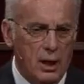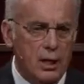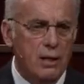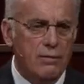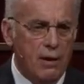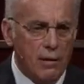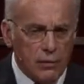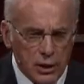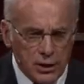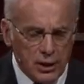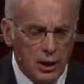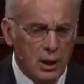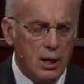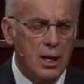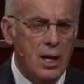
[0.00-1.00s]
end of
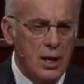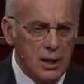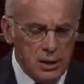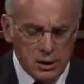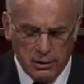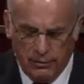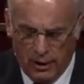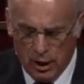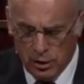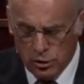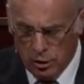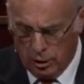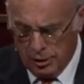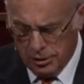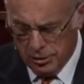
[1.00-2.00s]
everything is
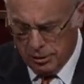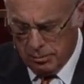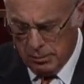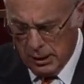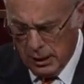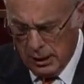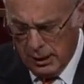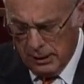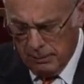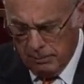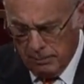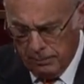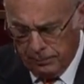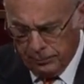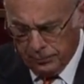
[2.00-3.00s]
evangelism.
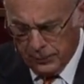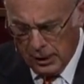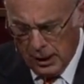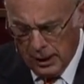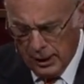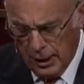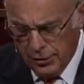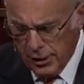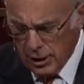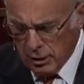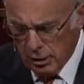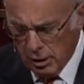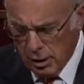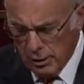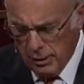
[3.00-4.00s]
And I think
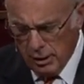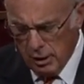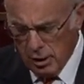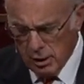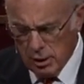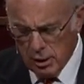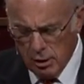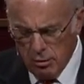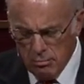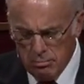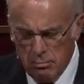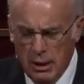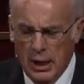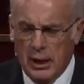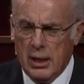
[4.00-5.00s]
there are, there are so
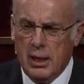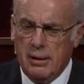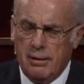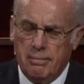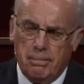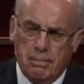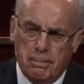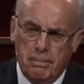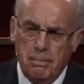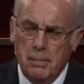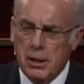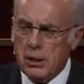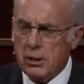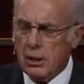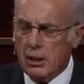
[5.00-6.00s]
many
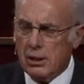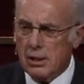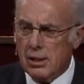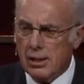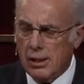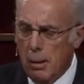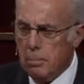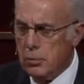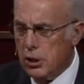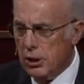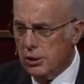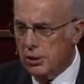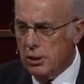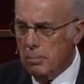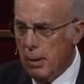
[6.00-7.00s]

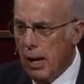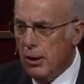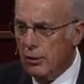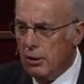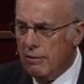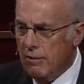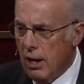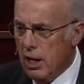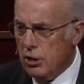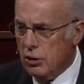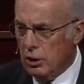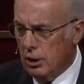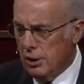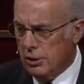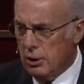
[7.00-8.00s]
misconceptions about
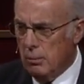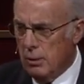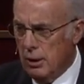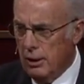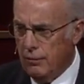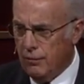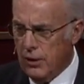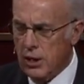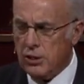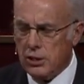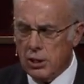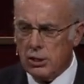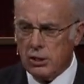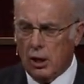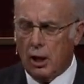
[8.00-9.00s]
evangelism. And if
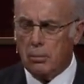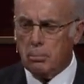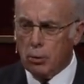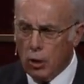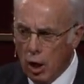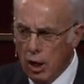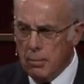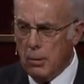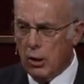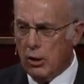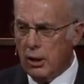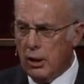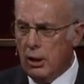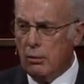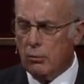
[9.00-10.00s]
this is our
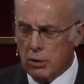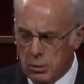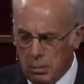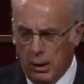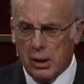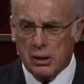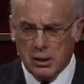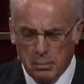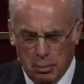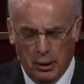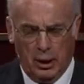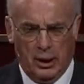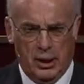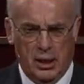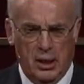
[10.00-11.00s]
primary
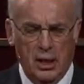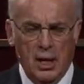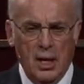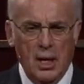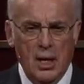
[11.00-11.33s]
responsibility,